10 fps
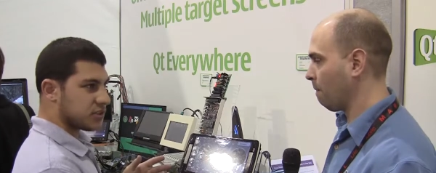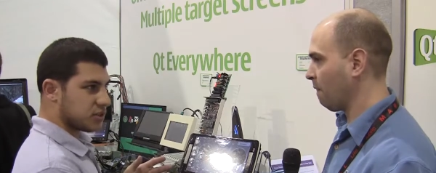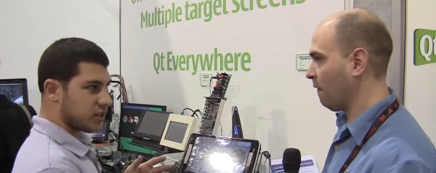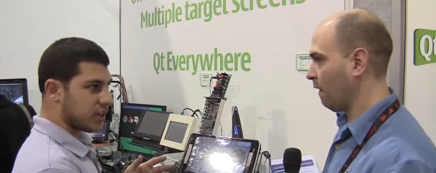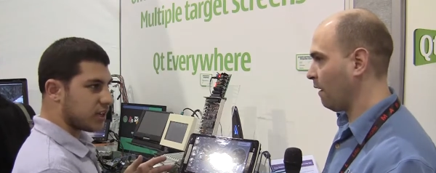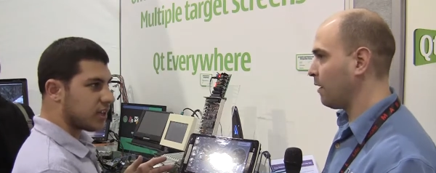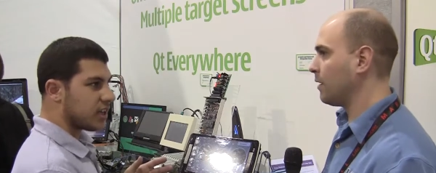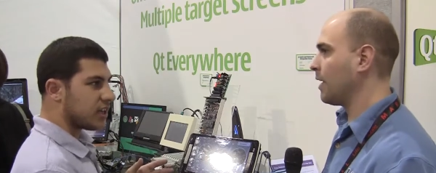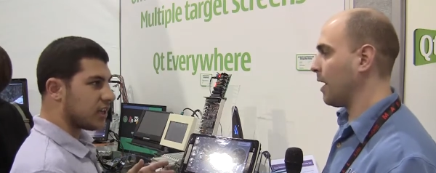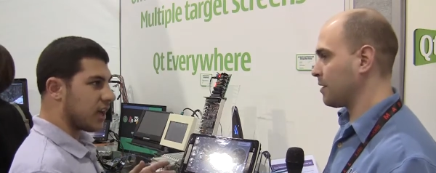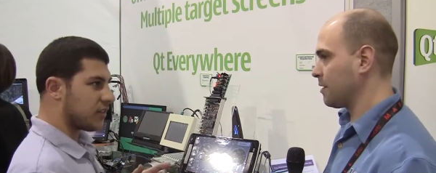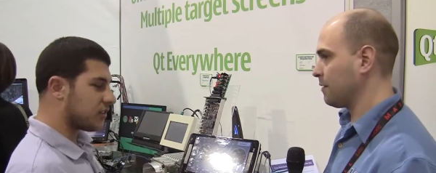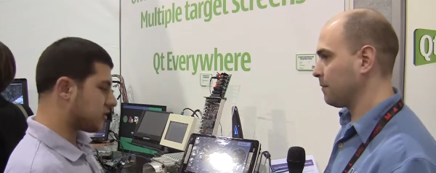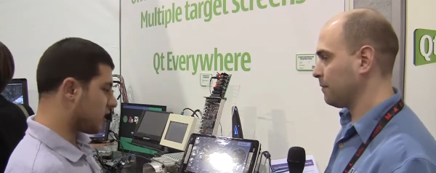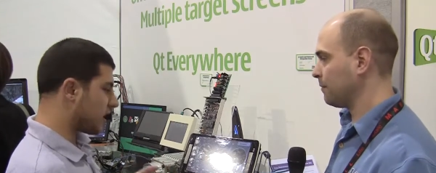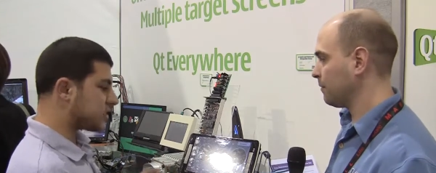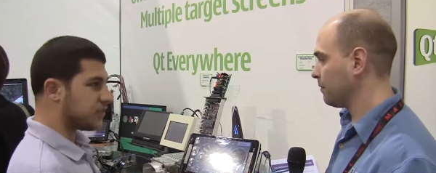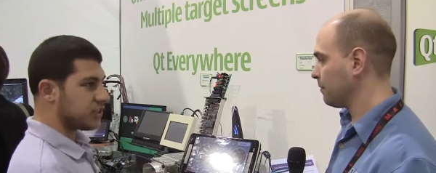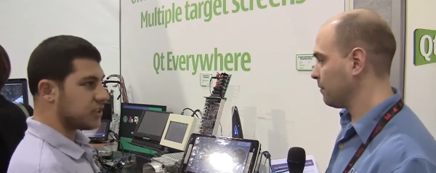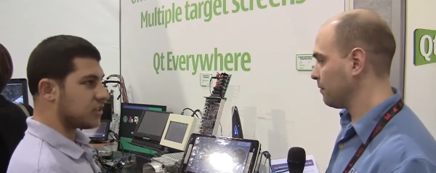Speaker 1: screen. Yes. Now, these are
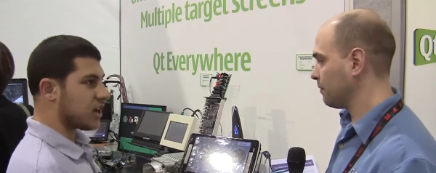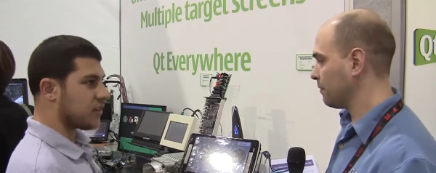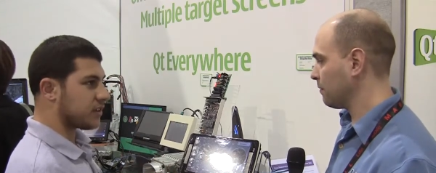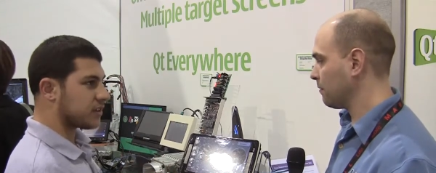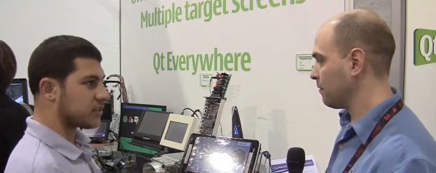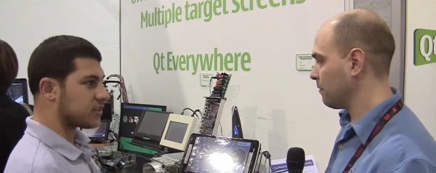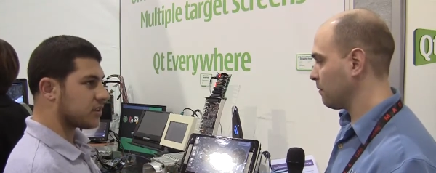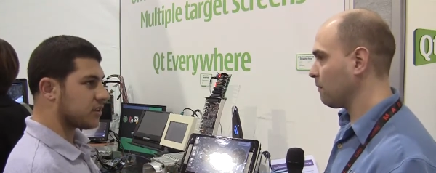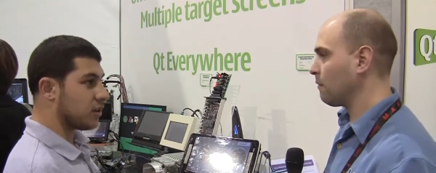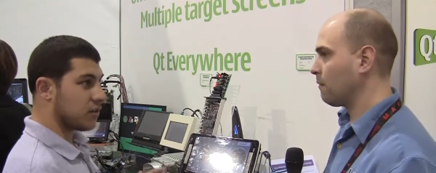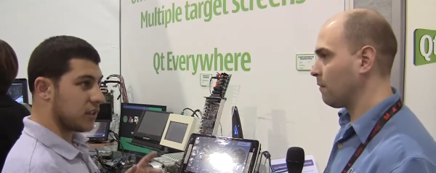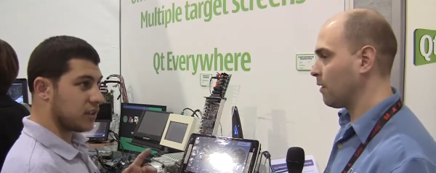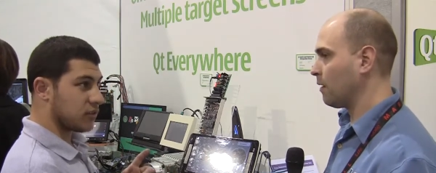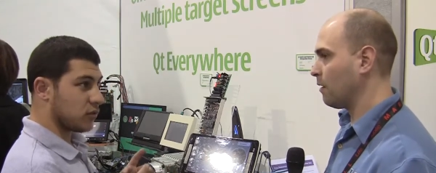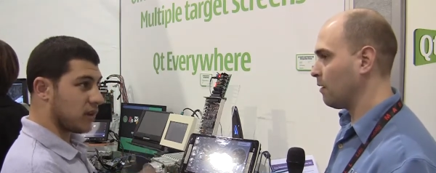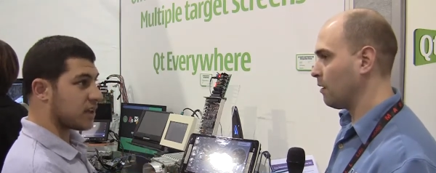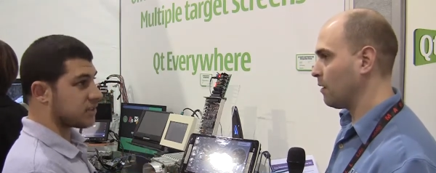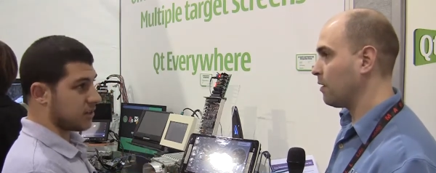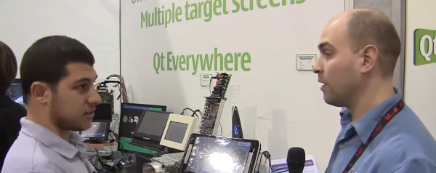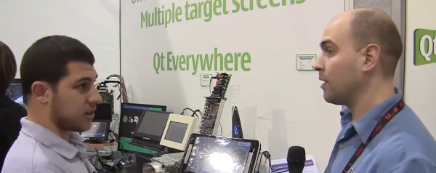SVG graphics. No, these are
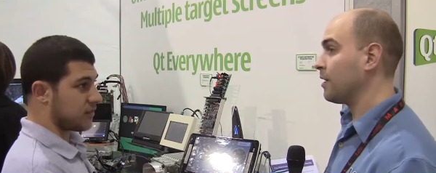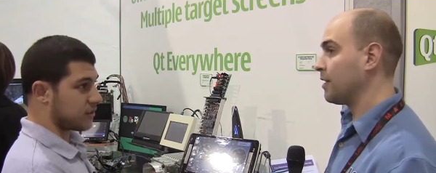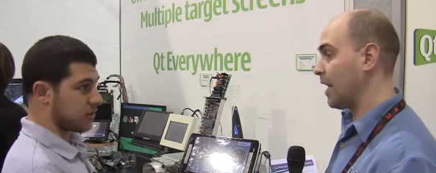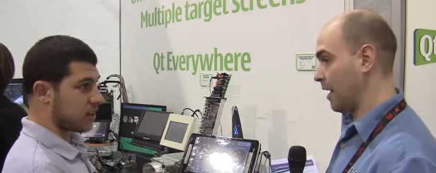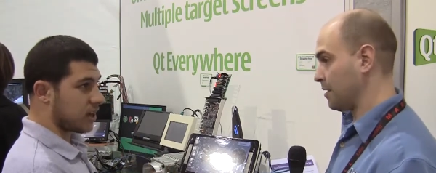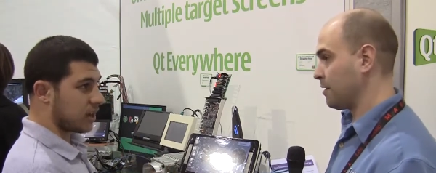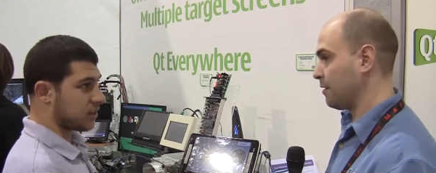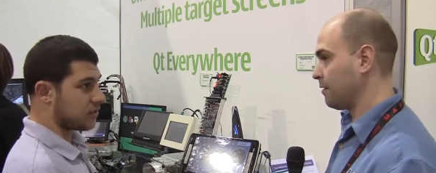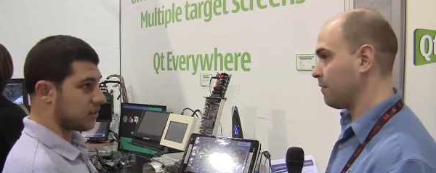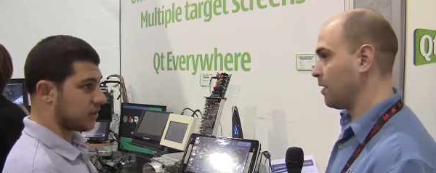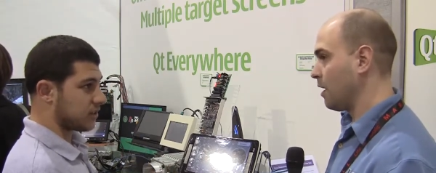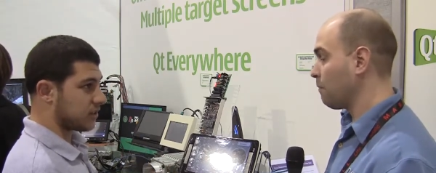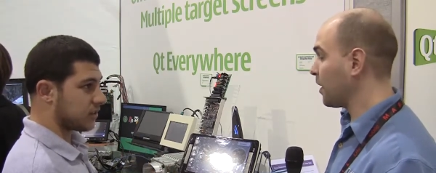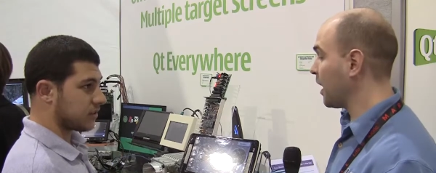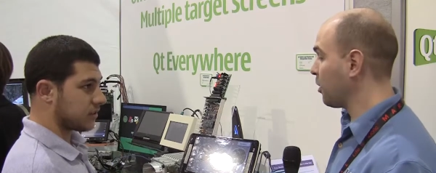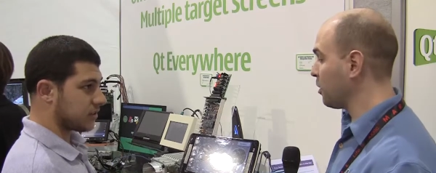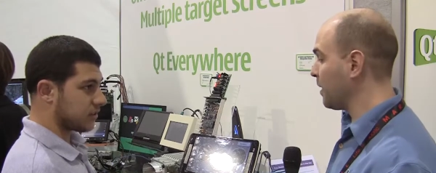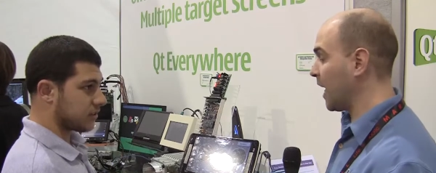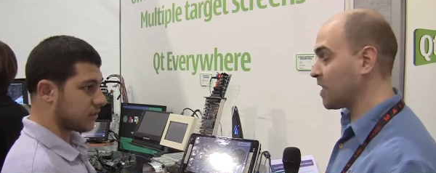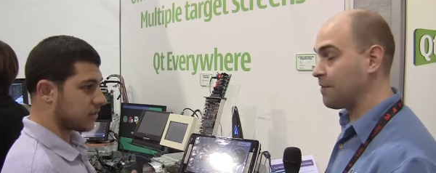rasterized graphics, right? Yes. Not SVG.
Speaker 2: But they
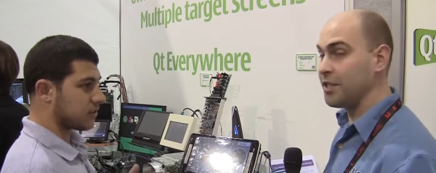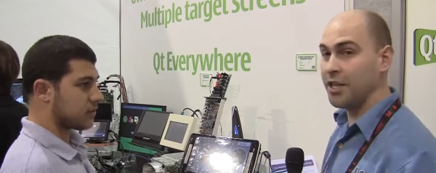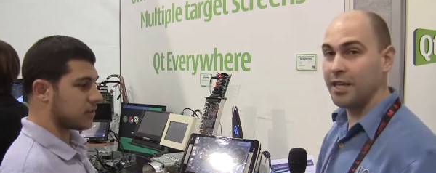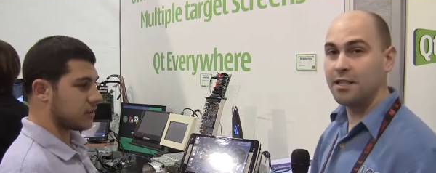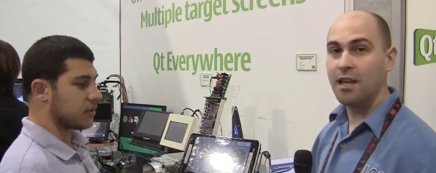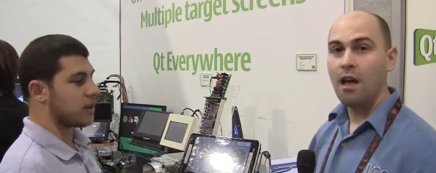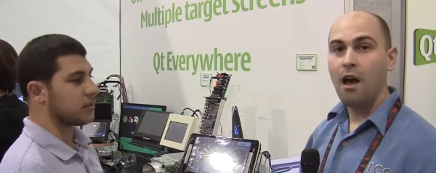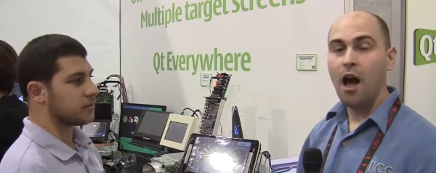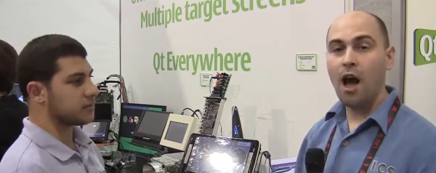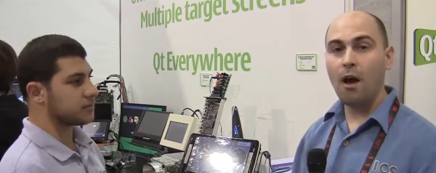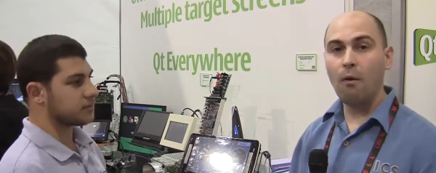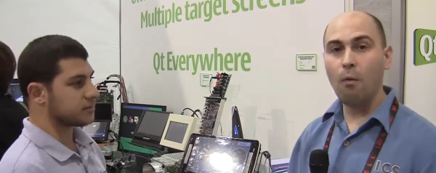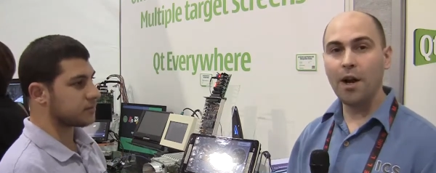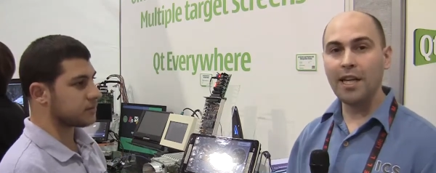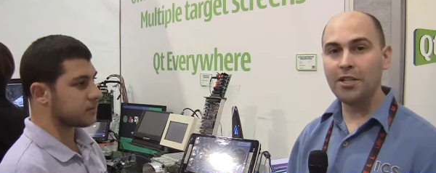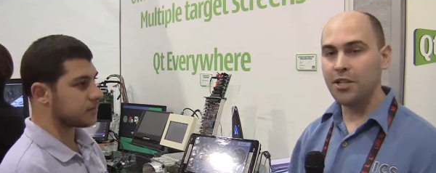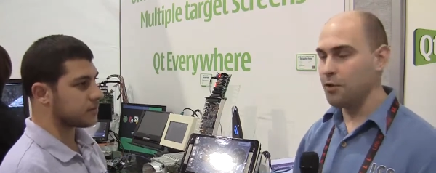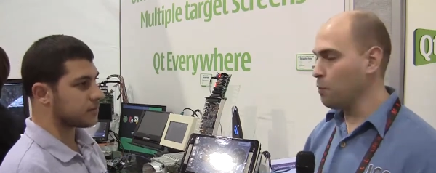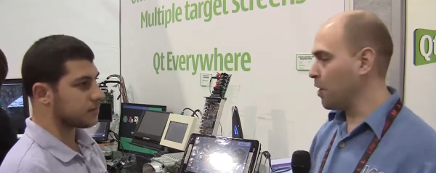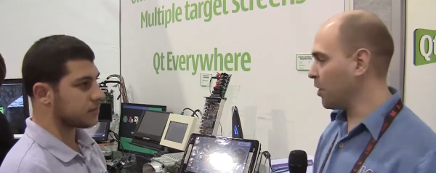could be SVGs. Okay. Uh, one
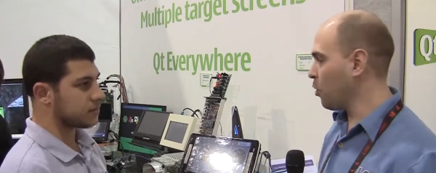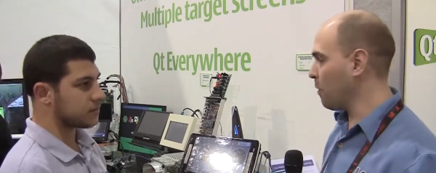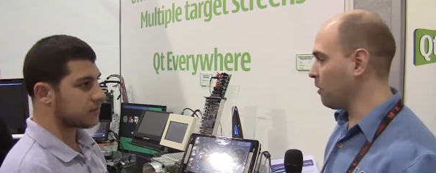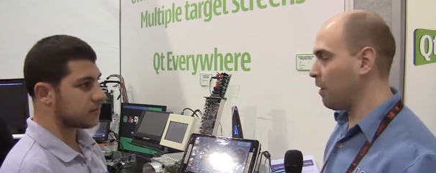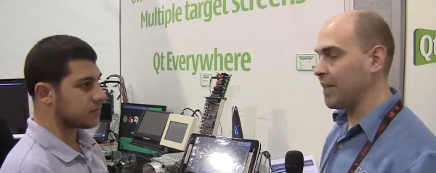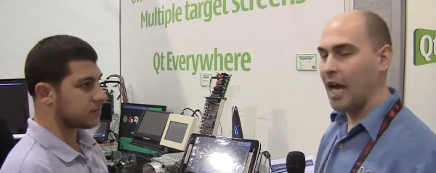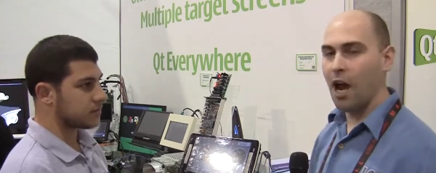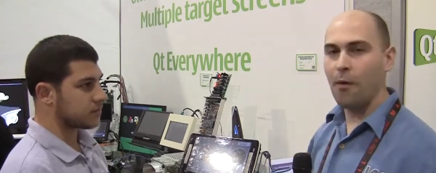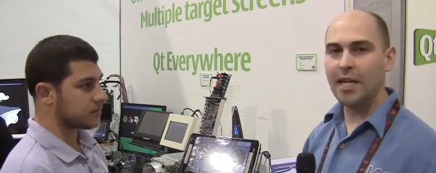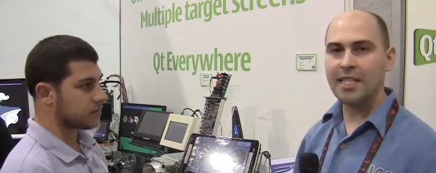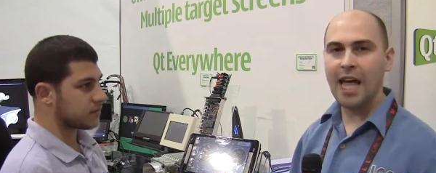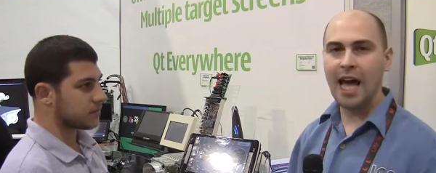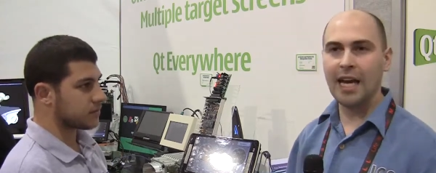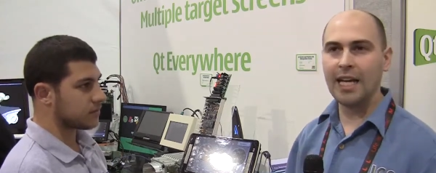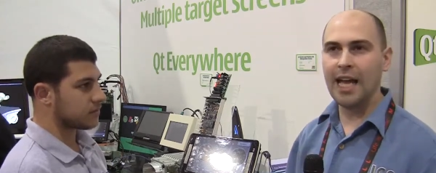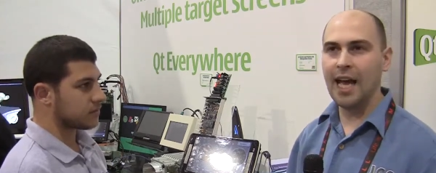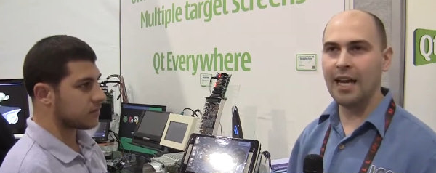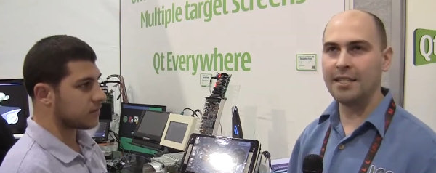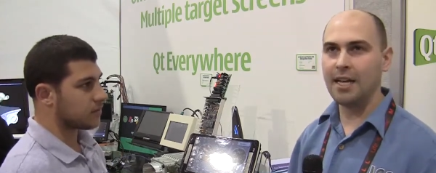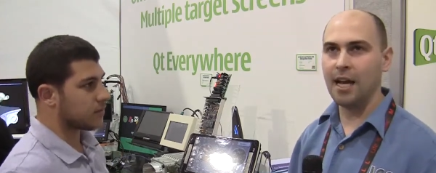issue with QML right now is that it
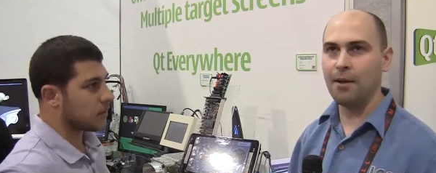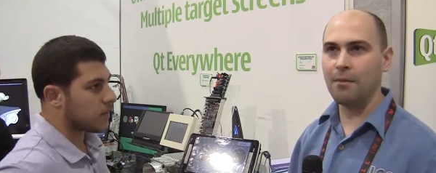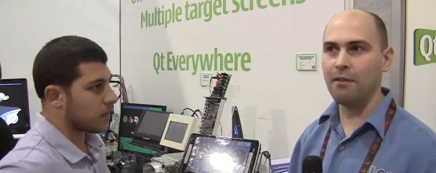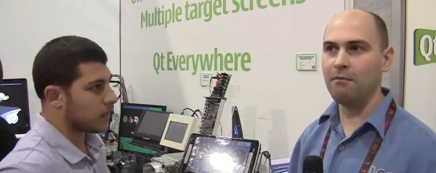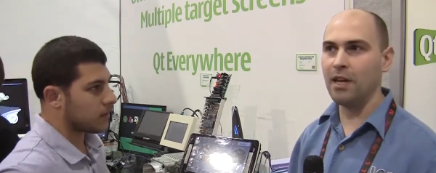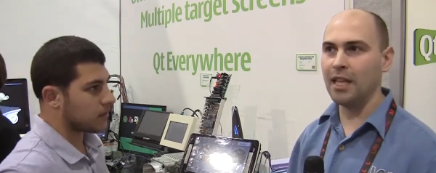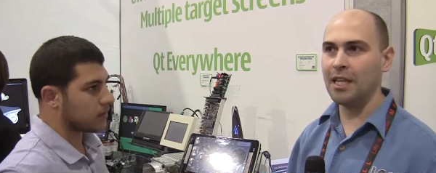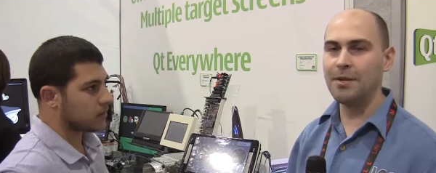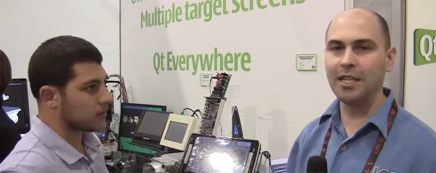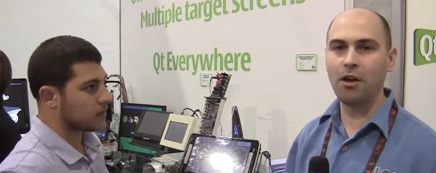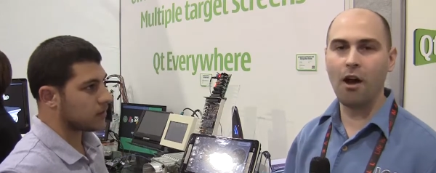has um, a, a, limited